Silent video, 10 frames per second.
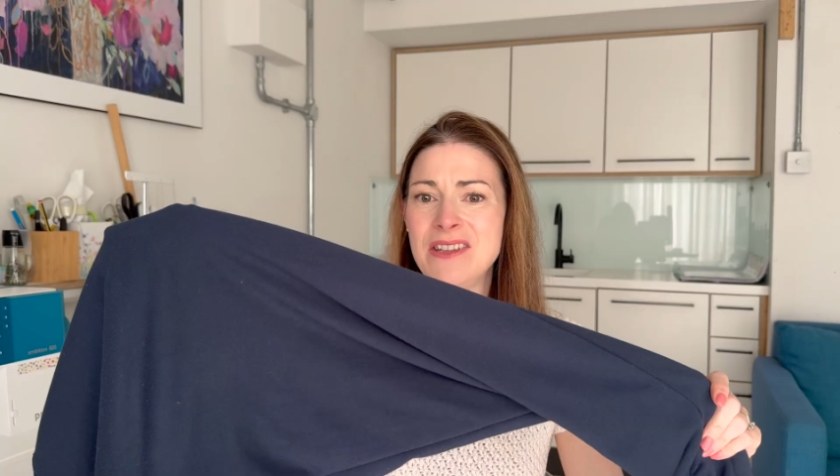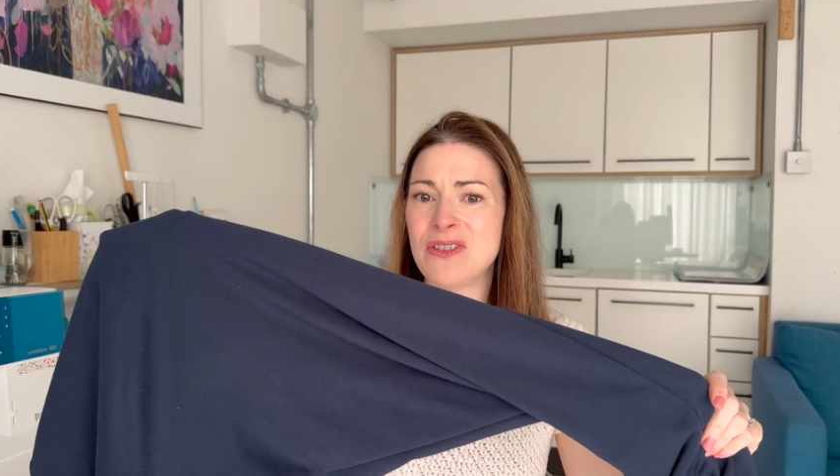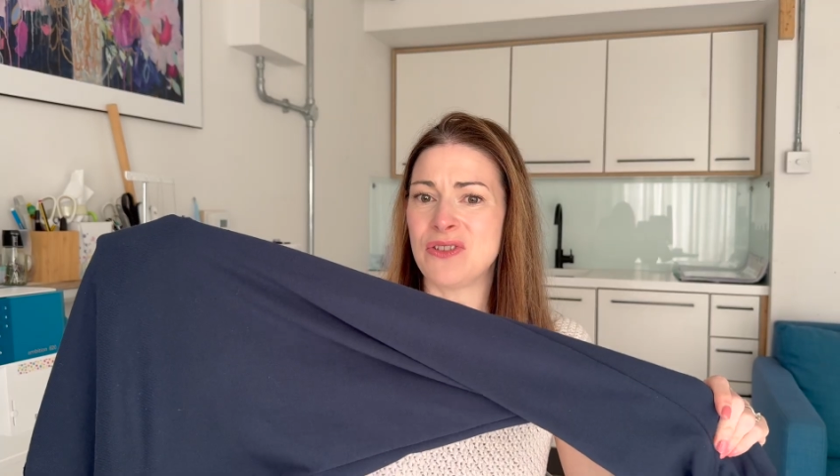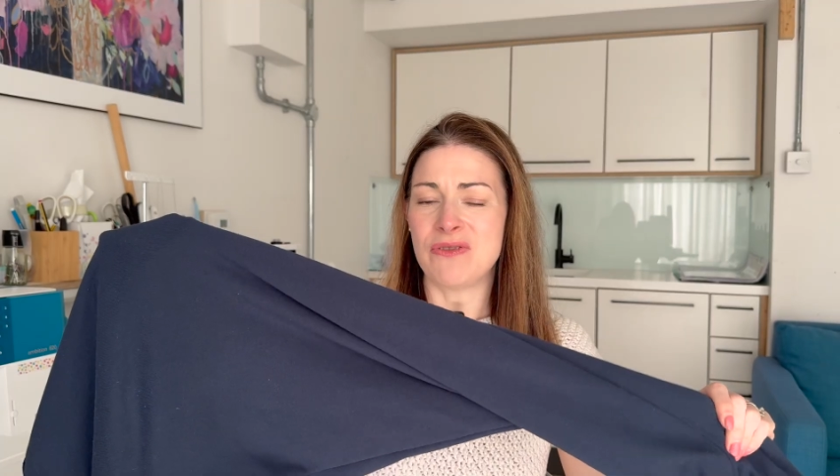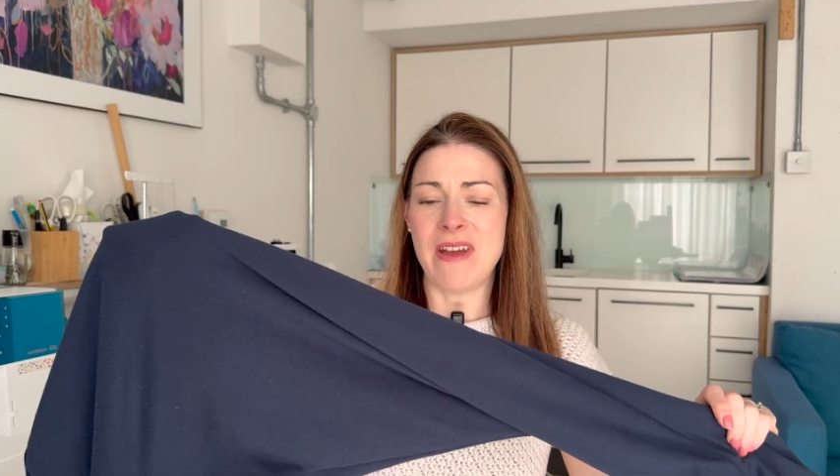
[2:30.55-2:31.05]

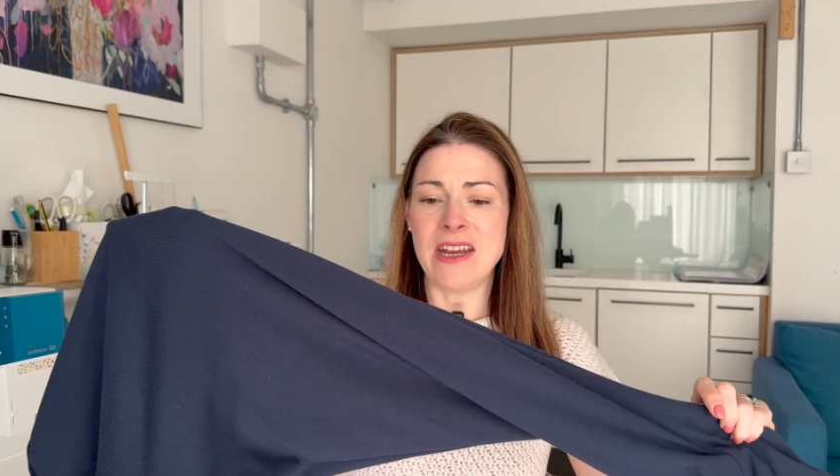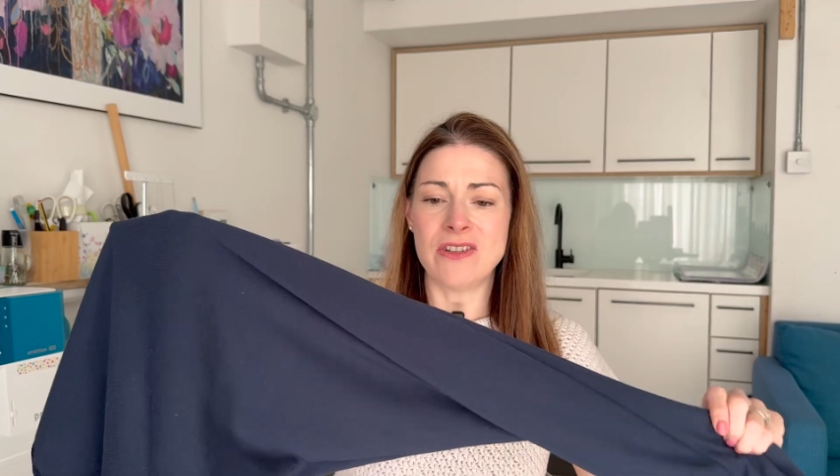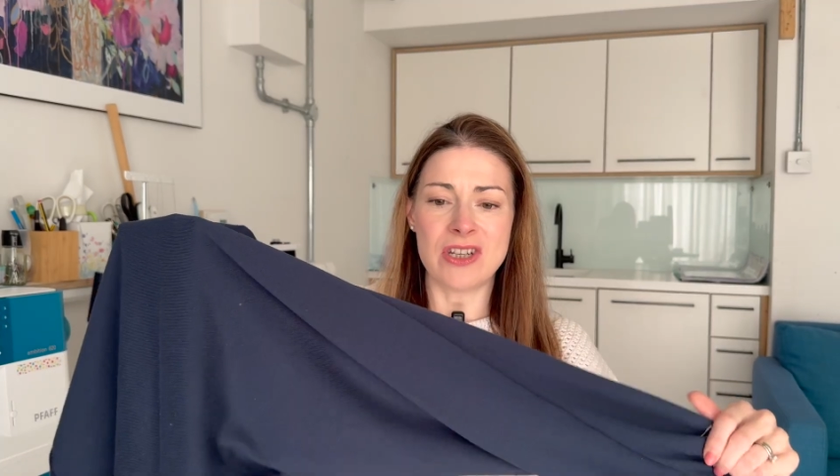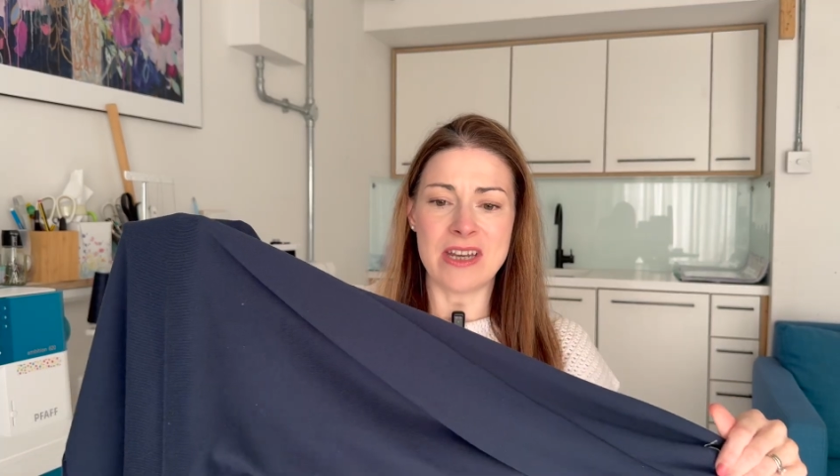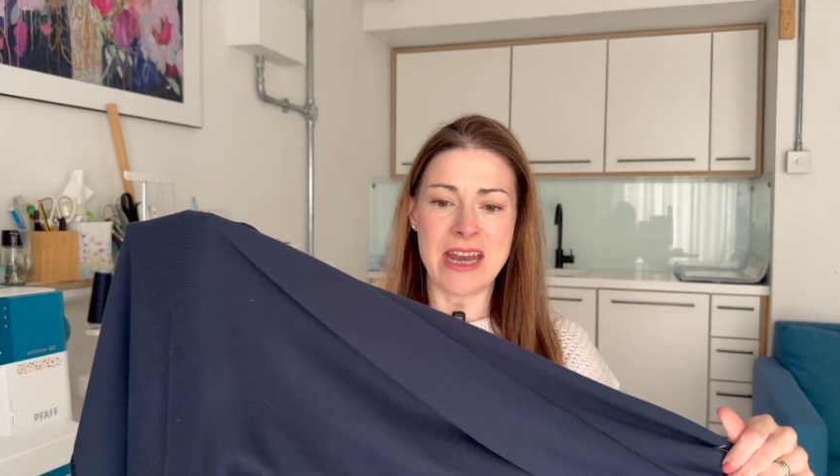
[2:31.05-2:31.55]

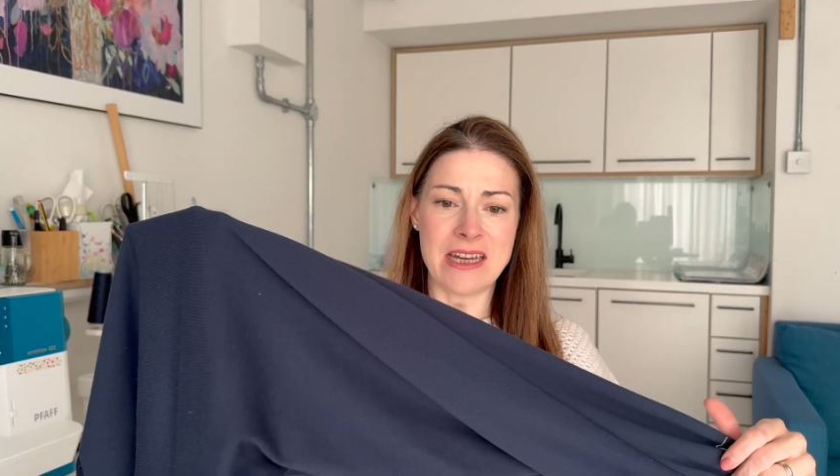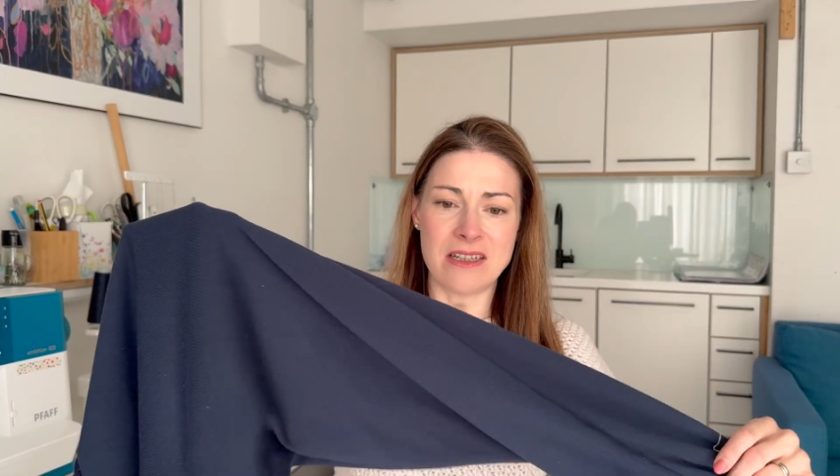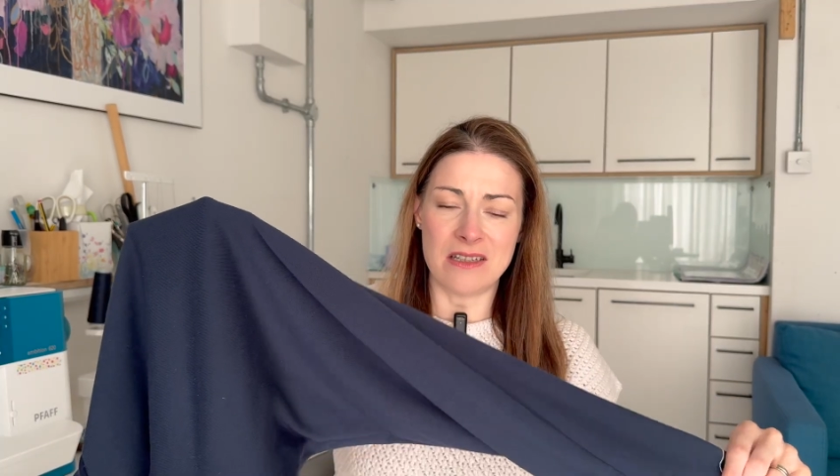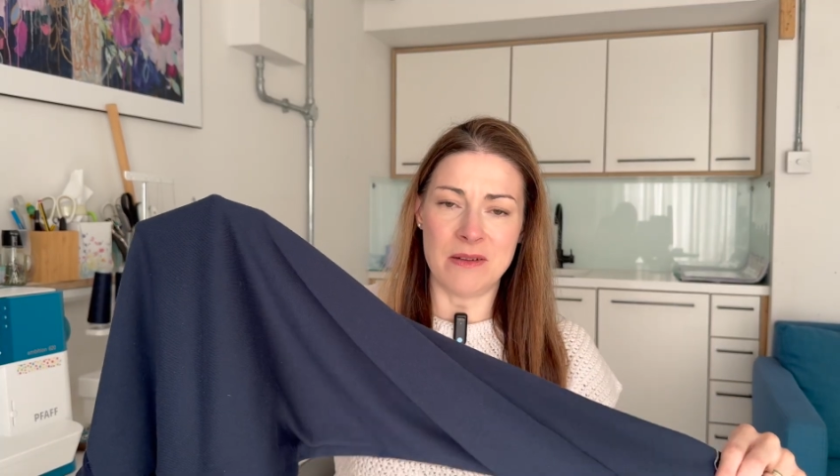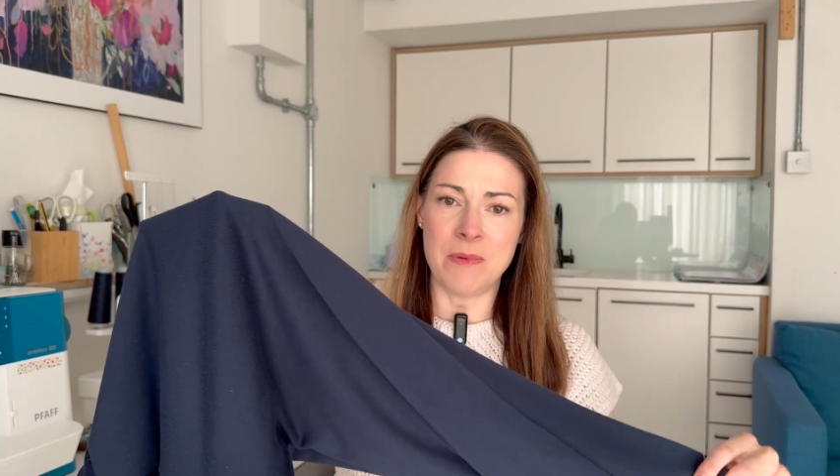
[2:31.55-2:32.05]
strange knit,
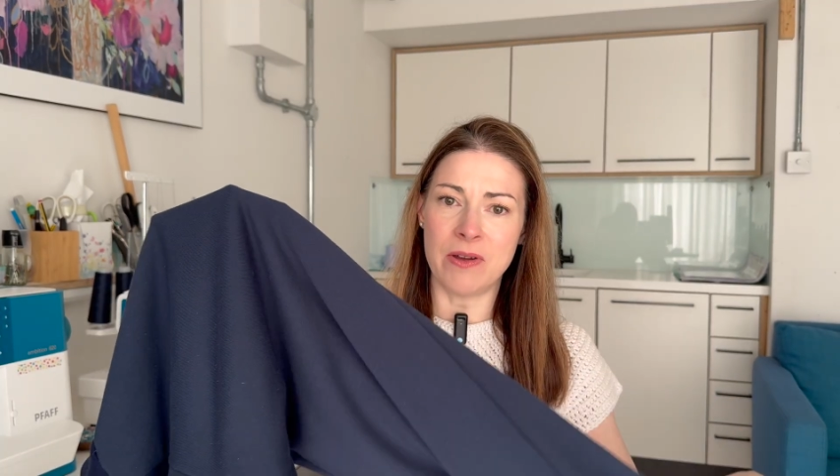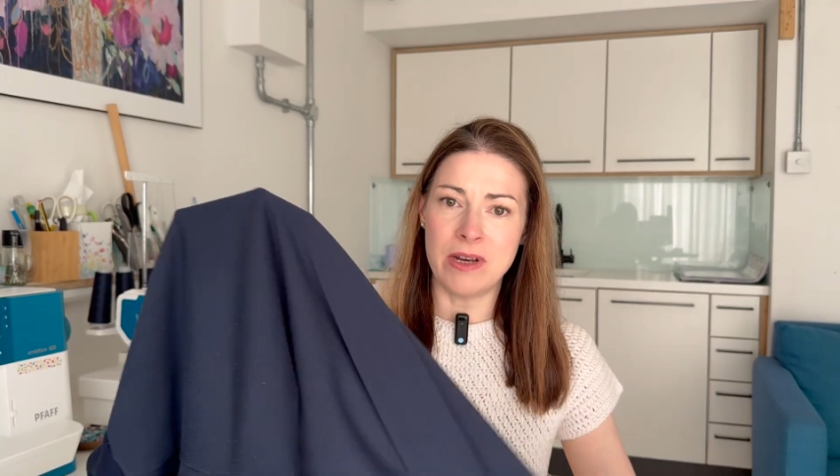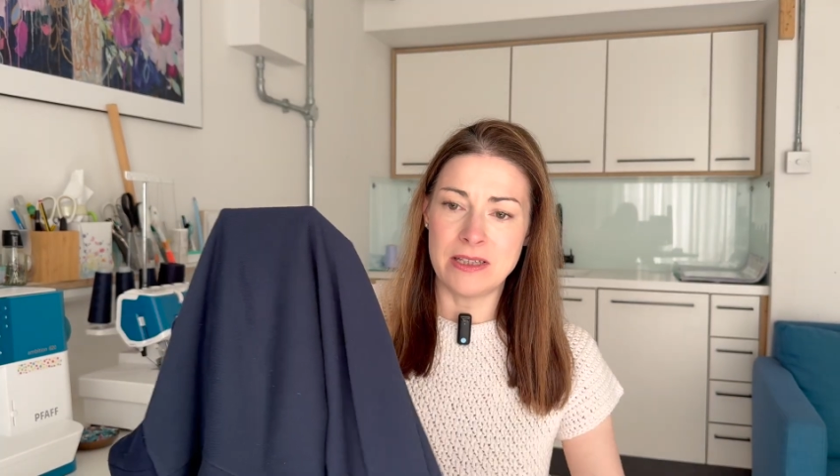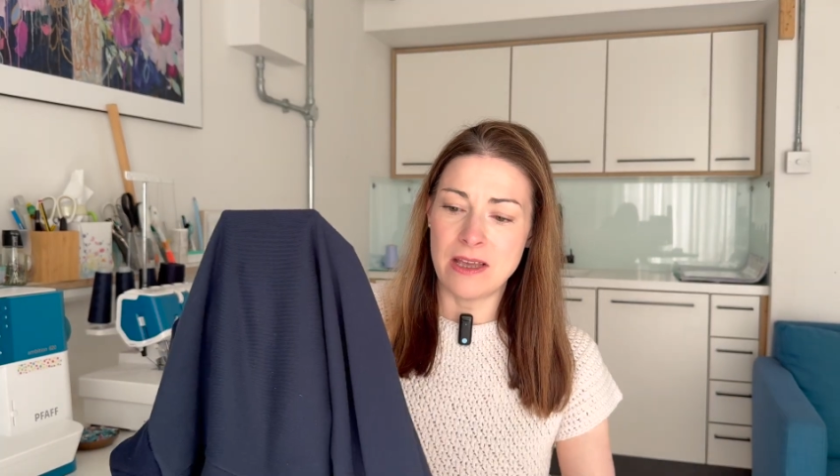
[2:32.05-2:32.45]
to be honest.